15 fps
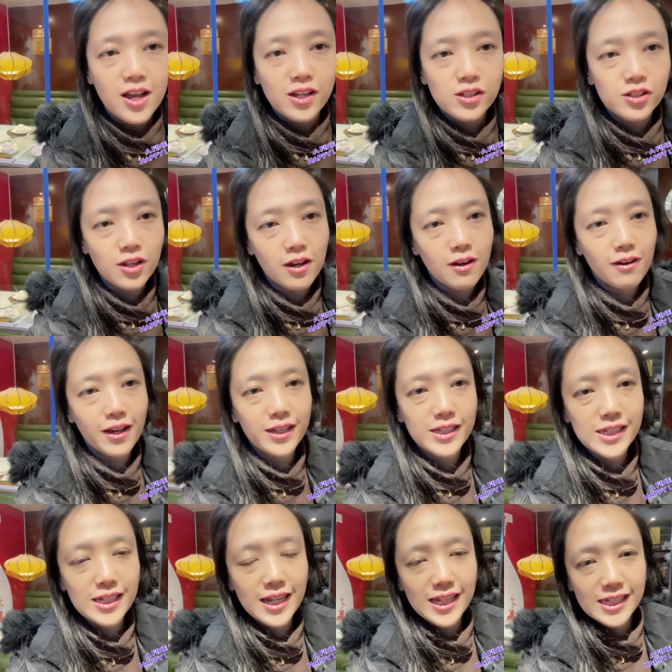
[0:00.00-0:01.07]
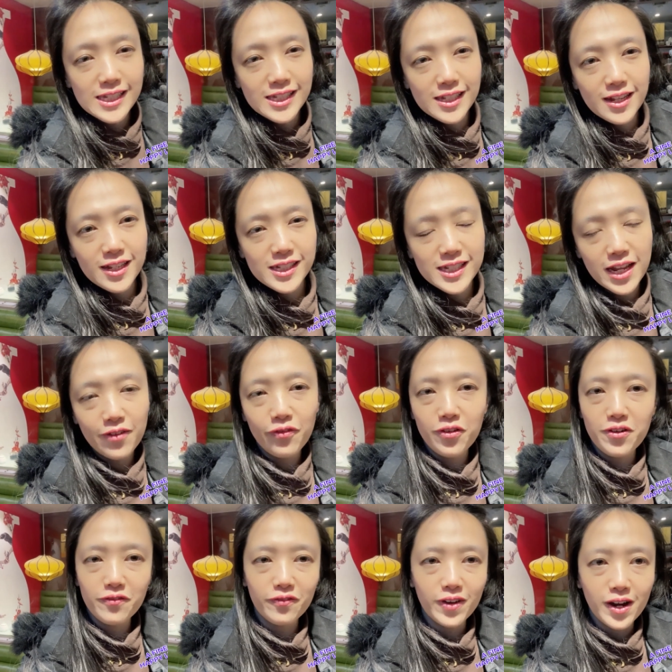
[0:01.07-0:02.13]
So it's a safer
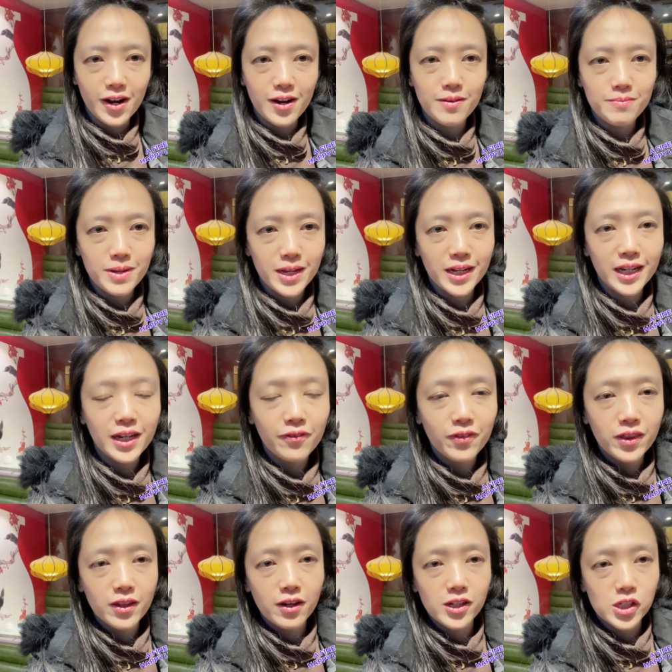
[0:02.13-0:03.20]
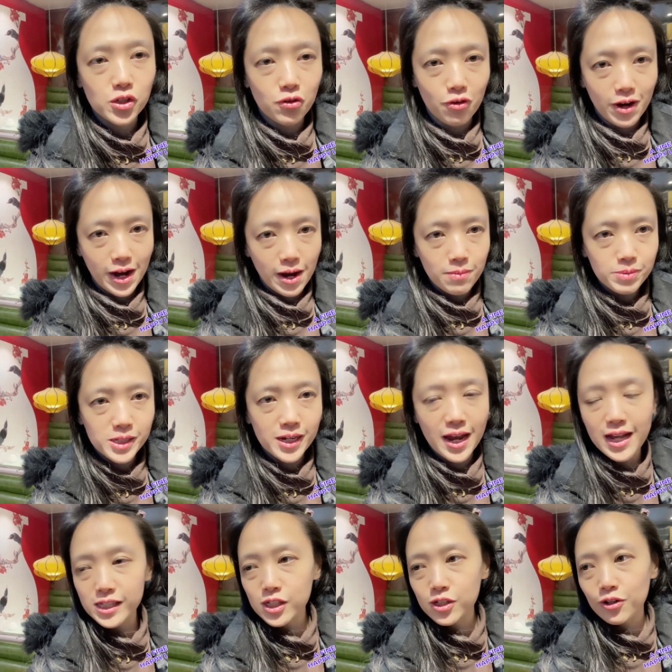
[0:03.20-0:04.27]
environment, even though it's cramped
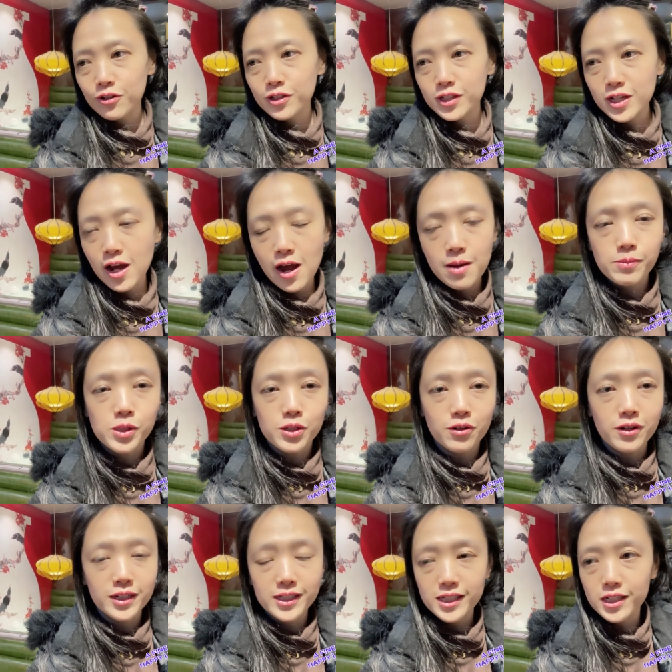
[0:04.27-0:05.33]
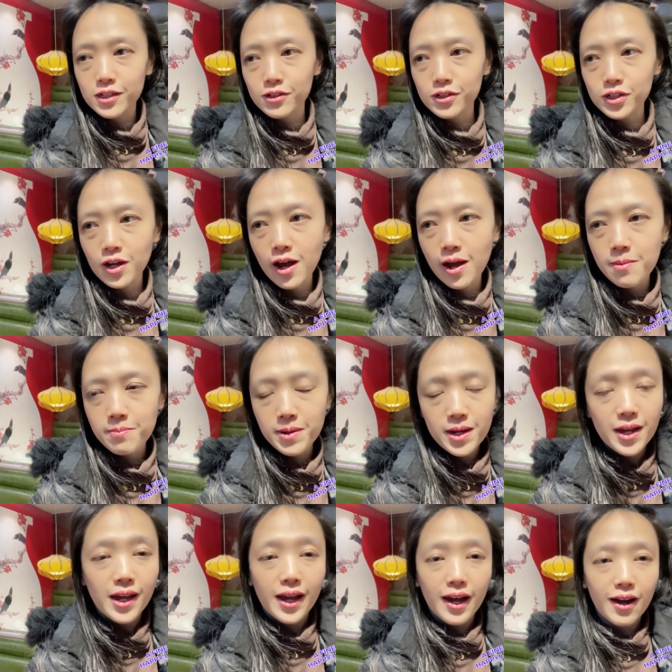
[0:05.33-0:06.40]
at certain times during dinner time.
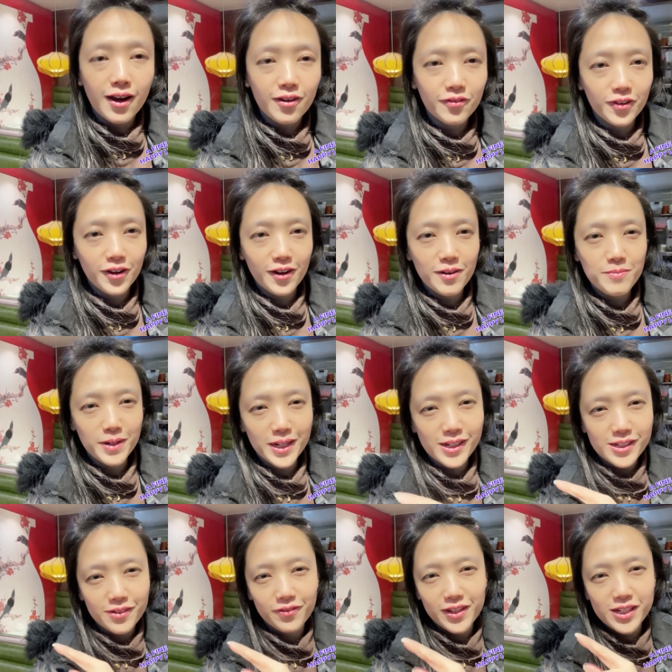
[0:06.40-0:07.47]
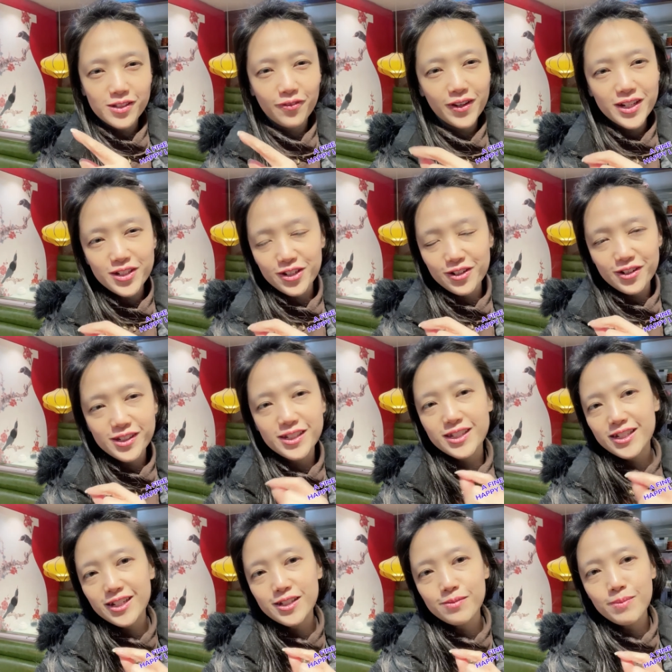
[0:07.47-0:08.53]
However, because of these features, it
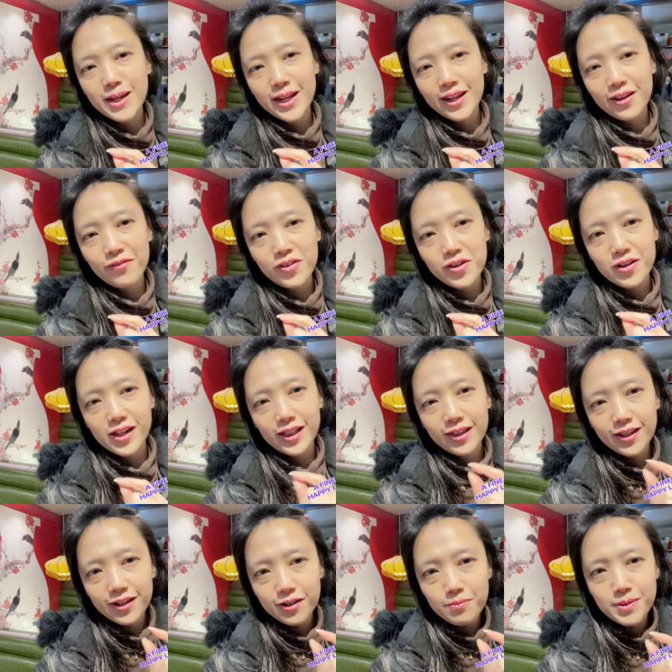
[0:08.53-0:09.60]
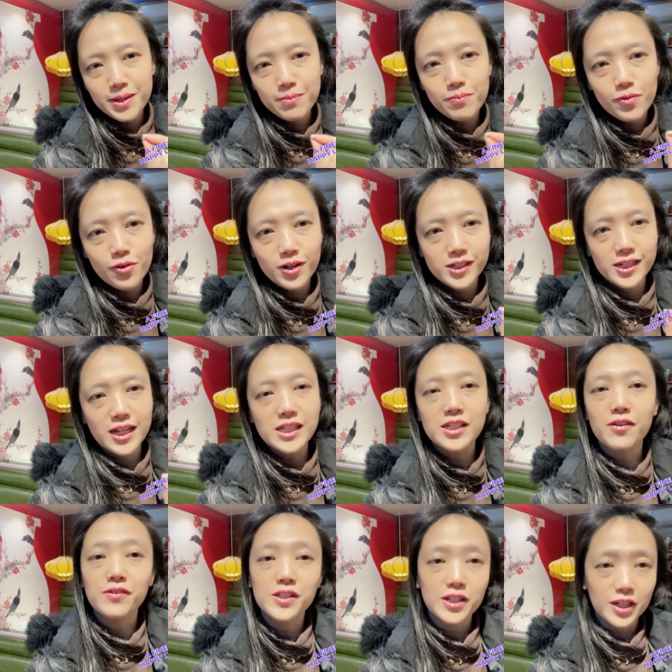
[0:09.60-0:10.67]
does give you a little bit more sense of
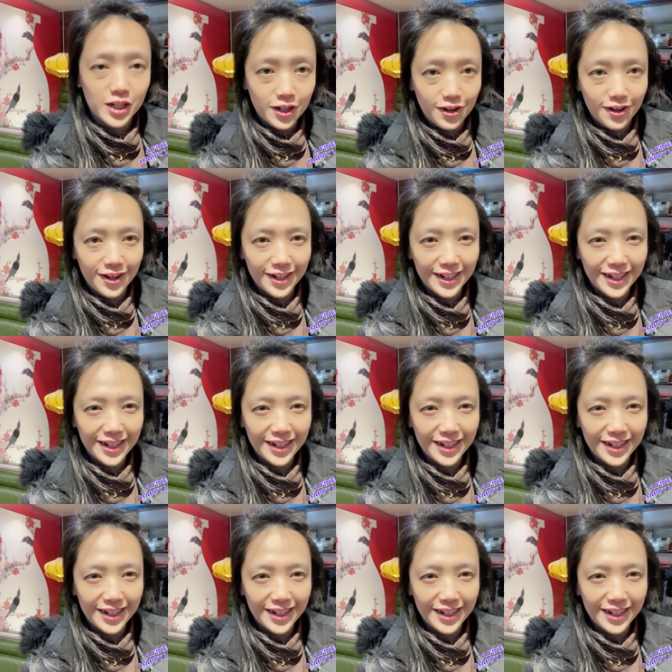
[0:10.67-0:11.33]
security.